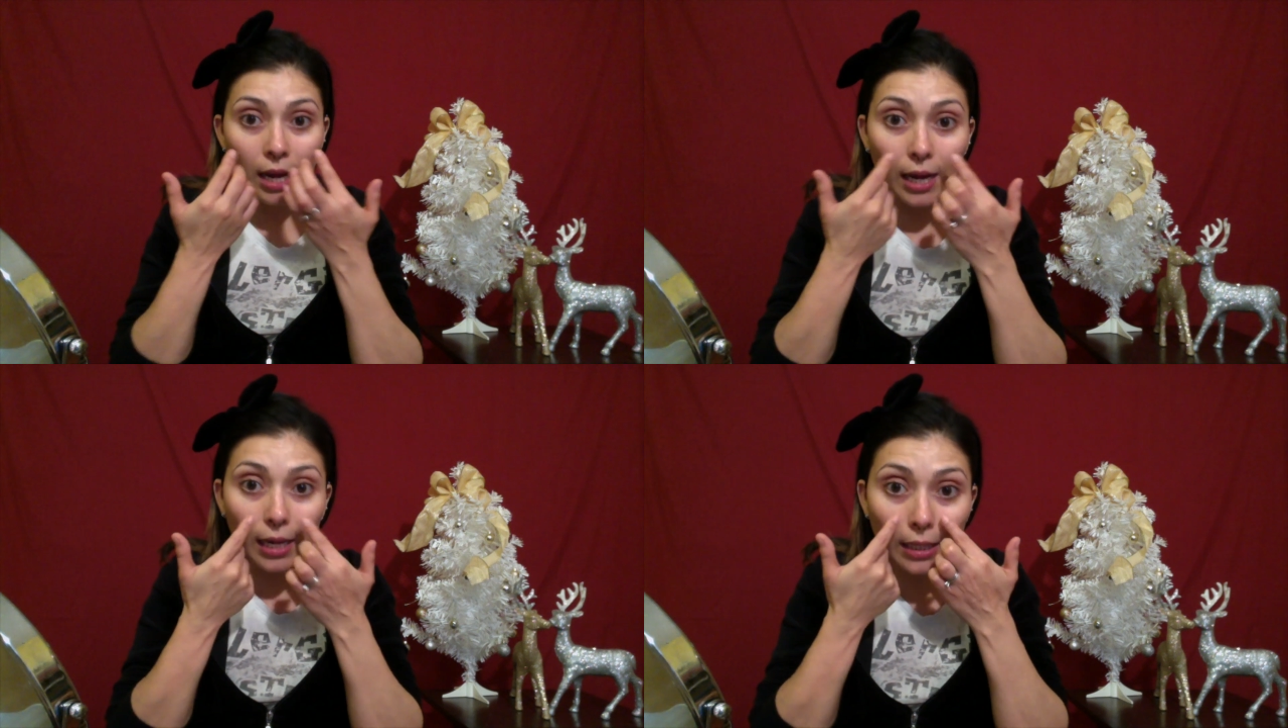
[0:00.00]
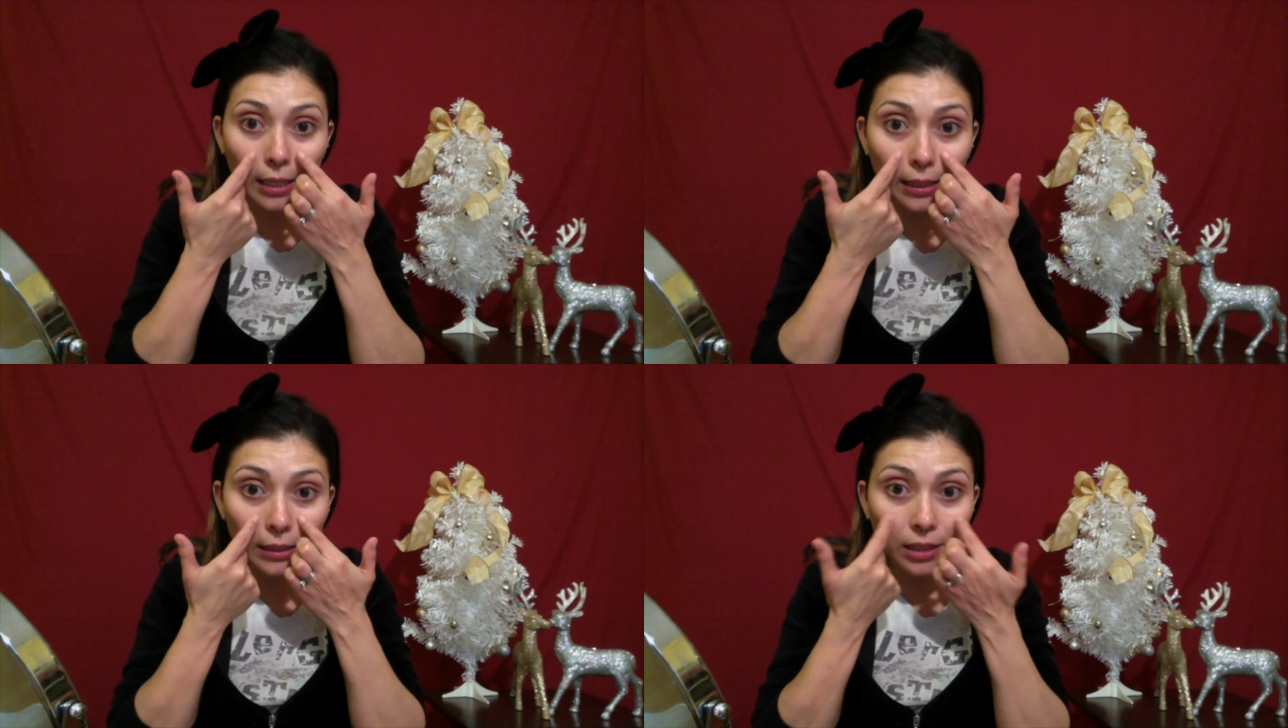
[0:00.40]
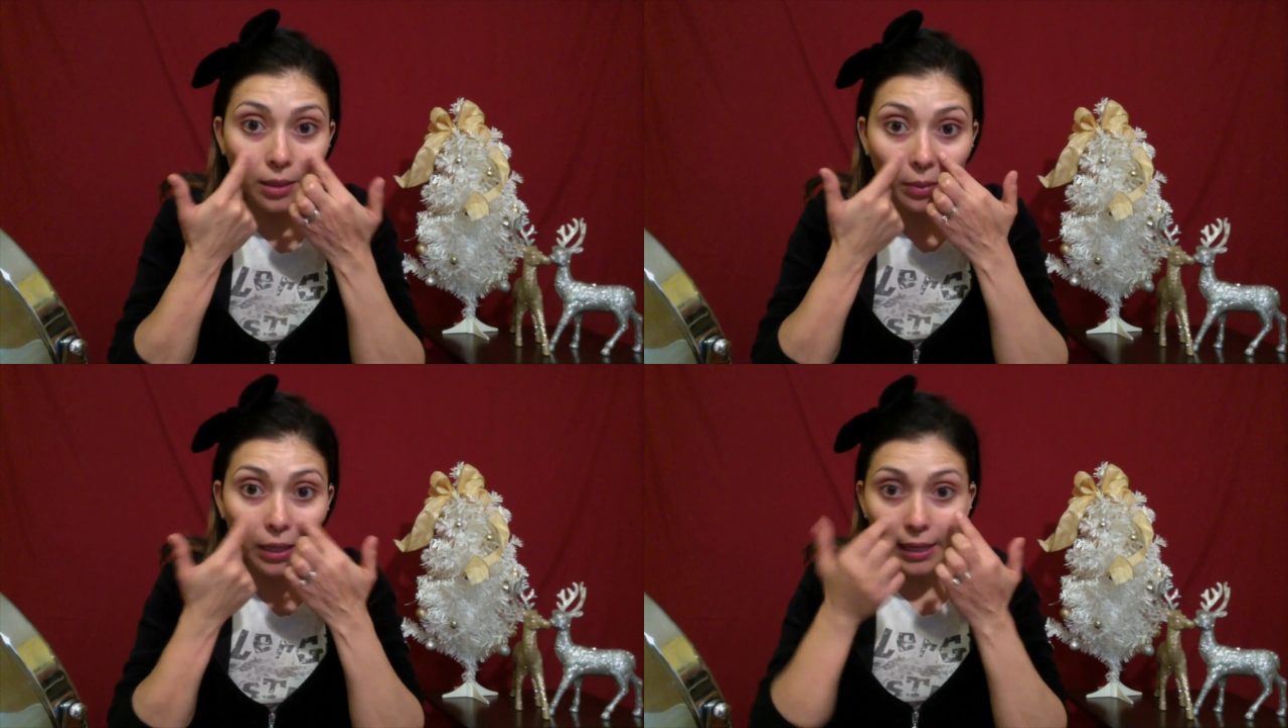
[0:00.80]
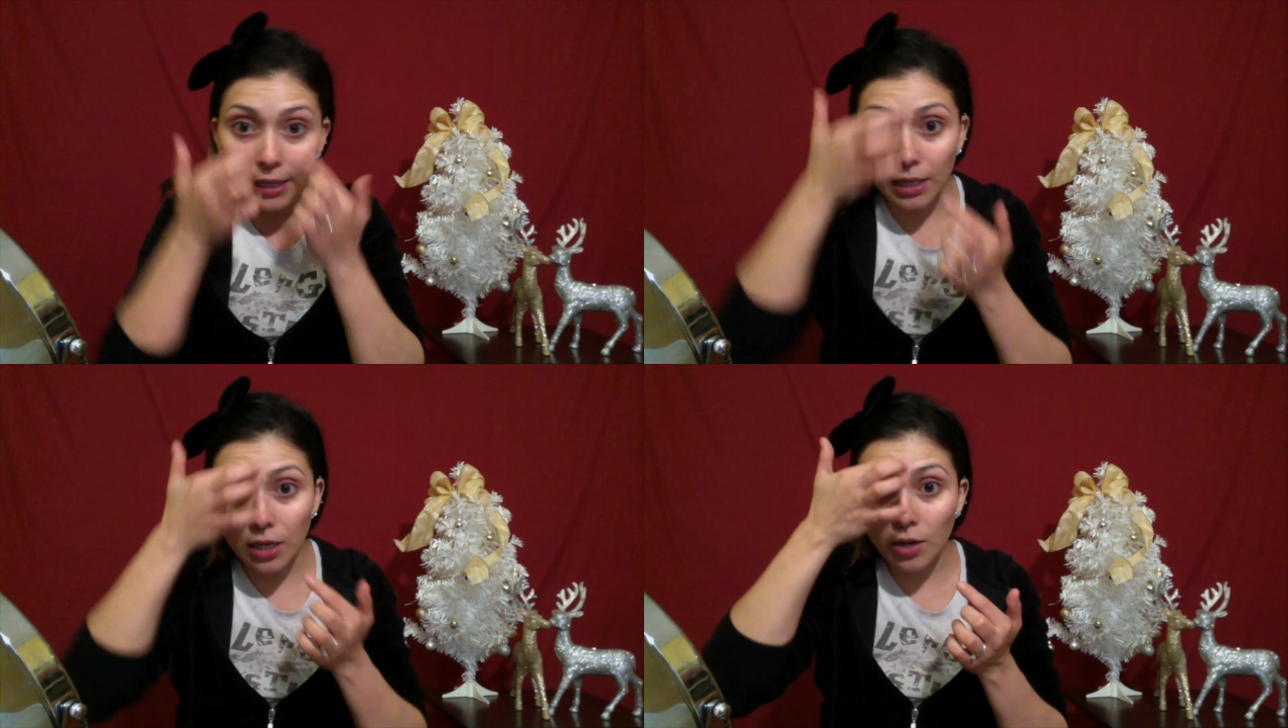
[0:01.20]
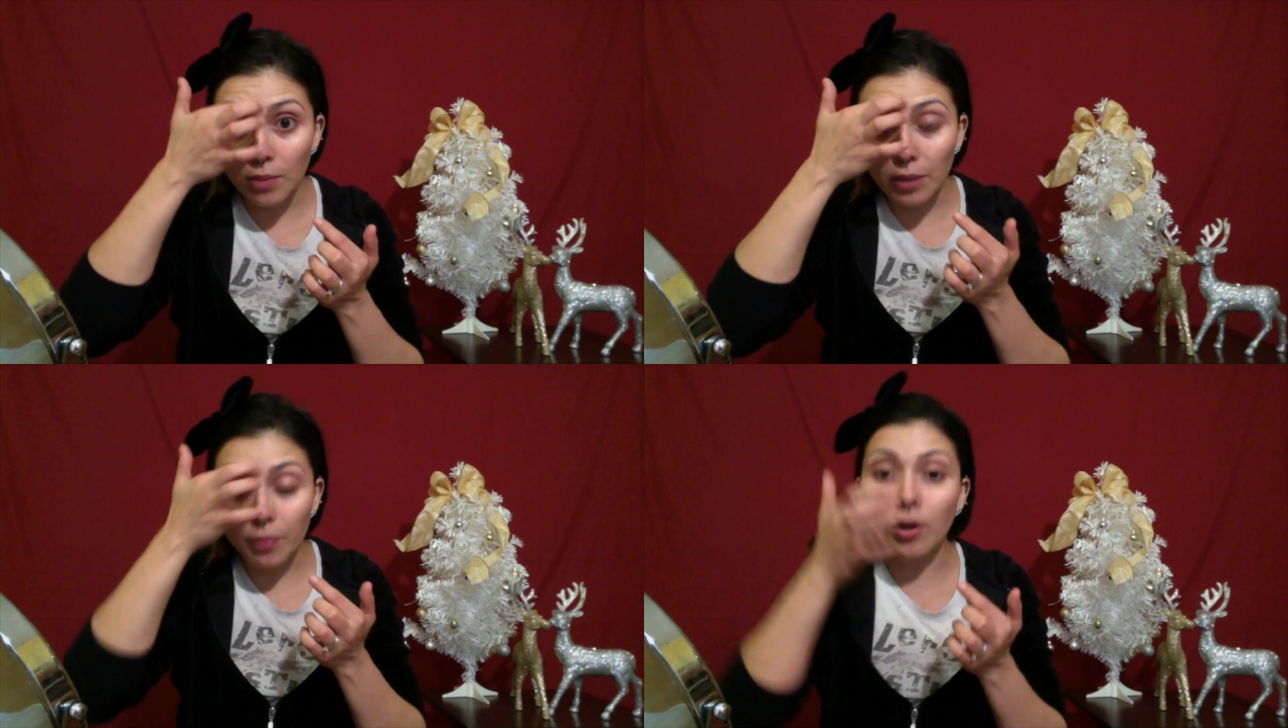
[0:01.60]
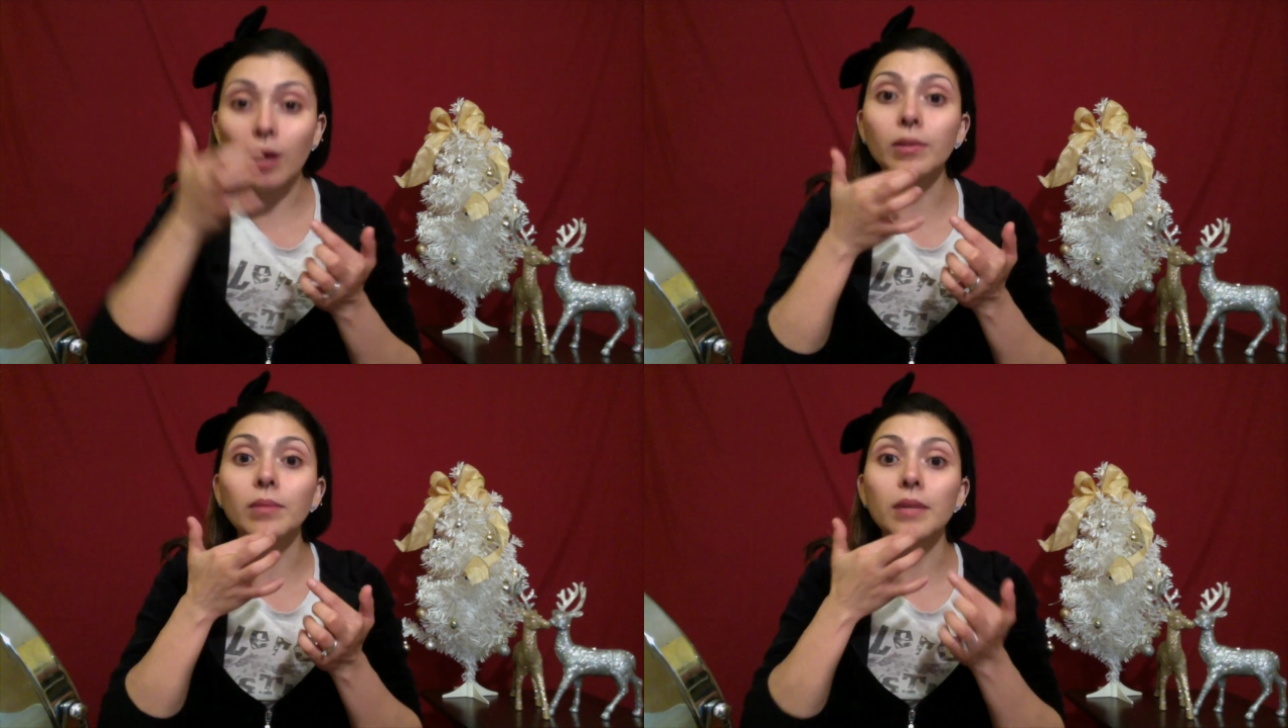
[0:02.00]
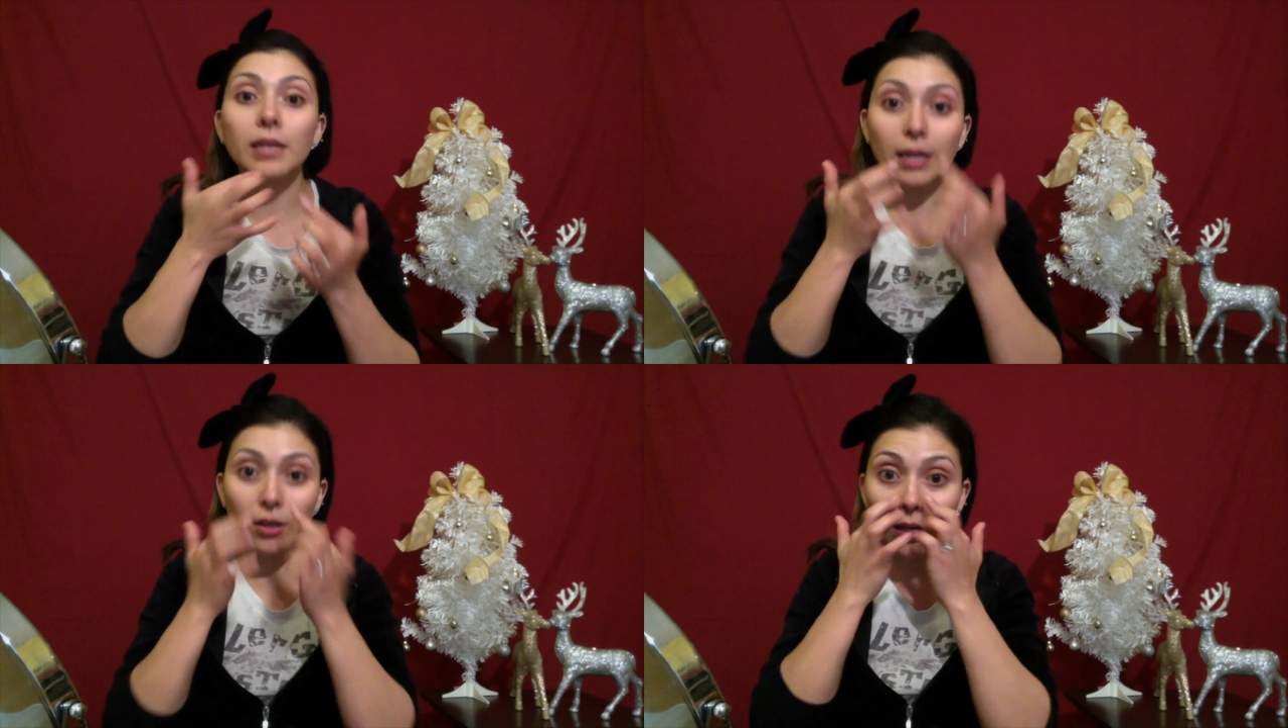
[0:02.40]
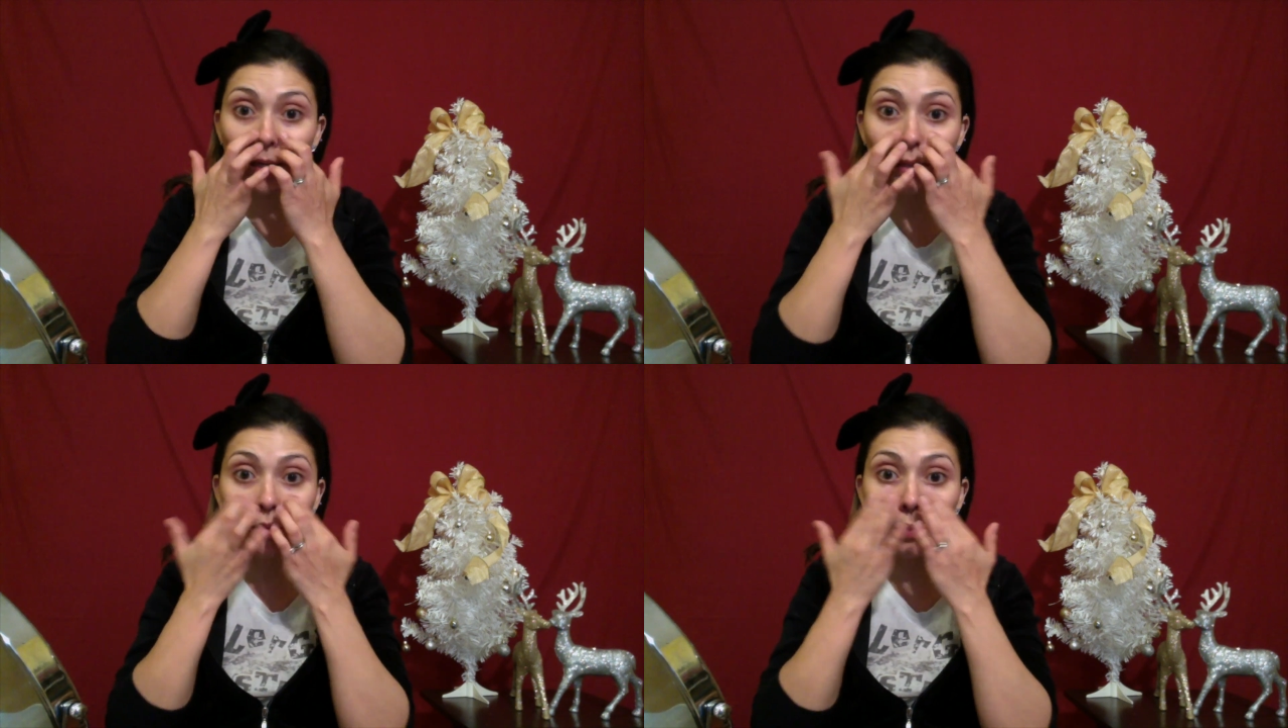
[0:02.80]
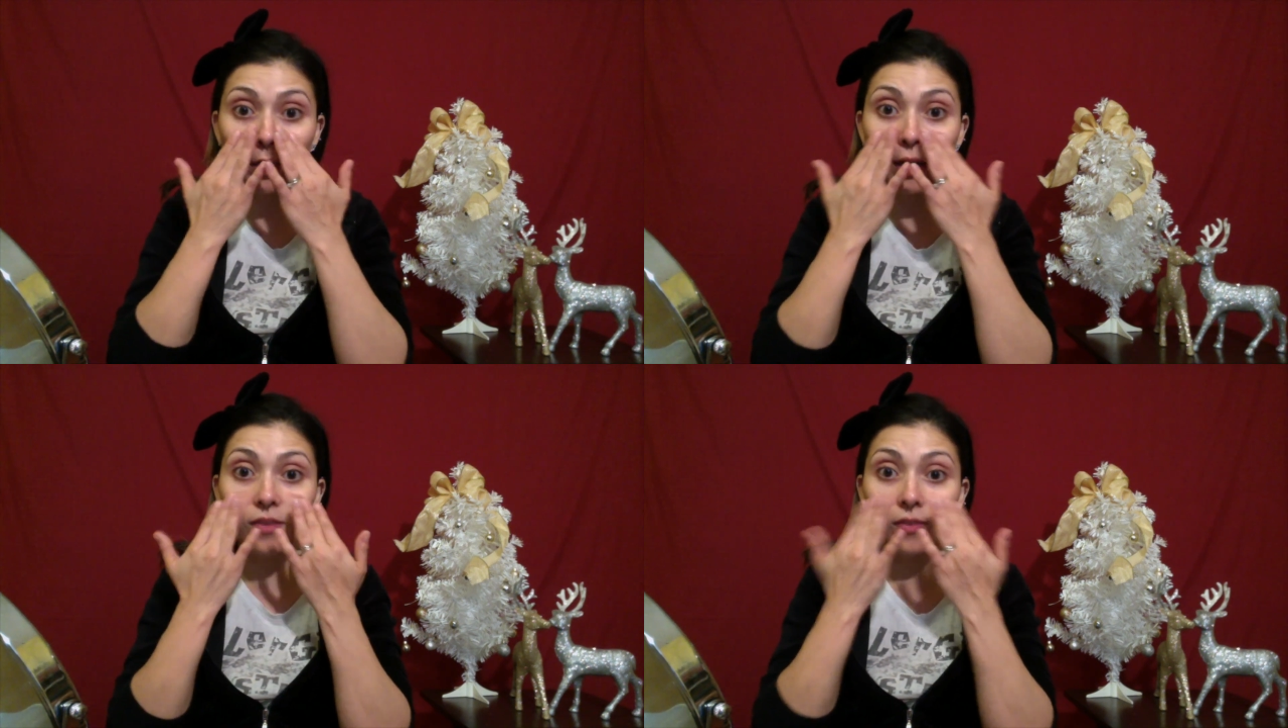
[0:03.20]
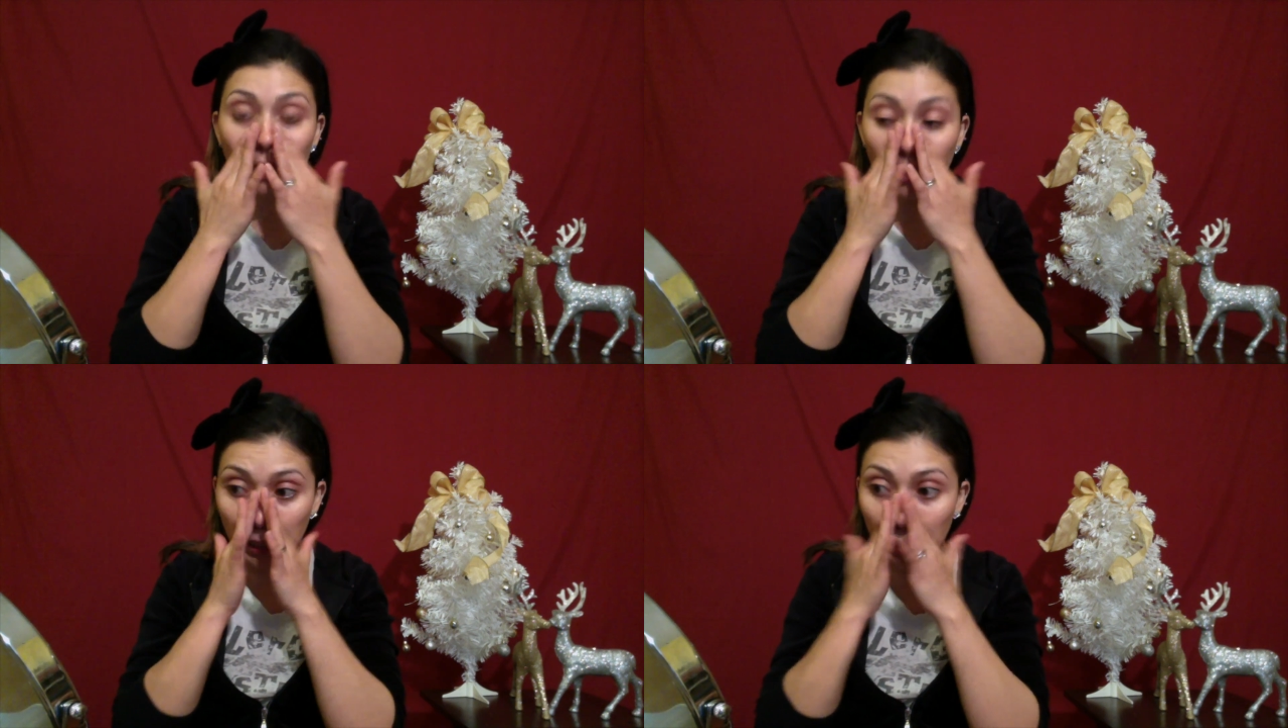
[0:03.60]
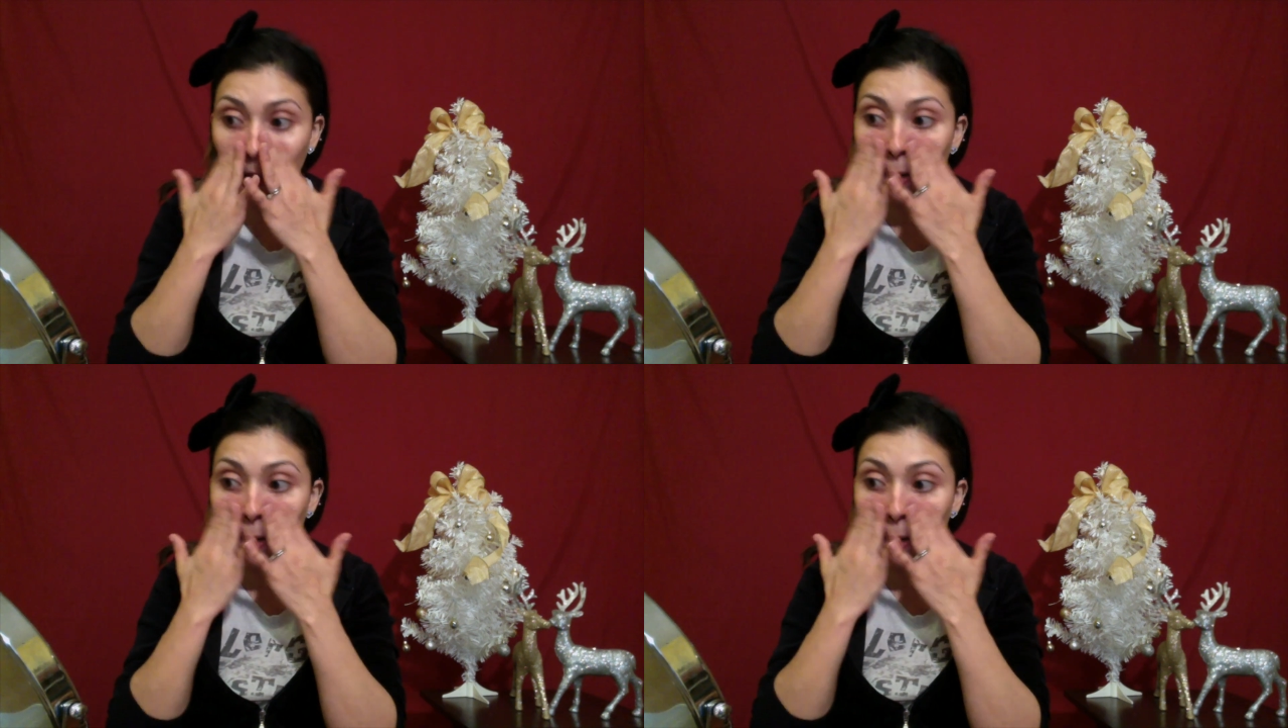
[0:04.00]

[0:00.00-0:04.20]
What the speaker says: and then I like to apply it here in my problem areas where I feel like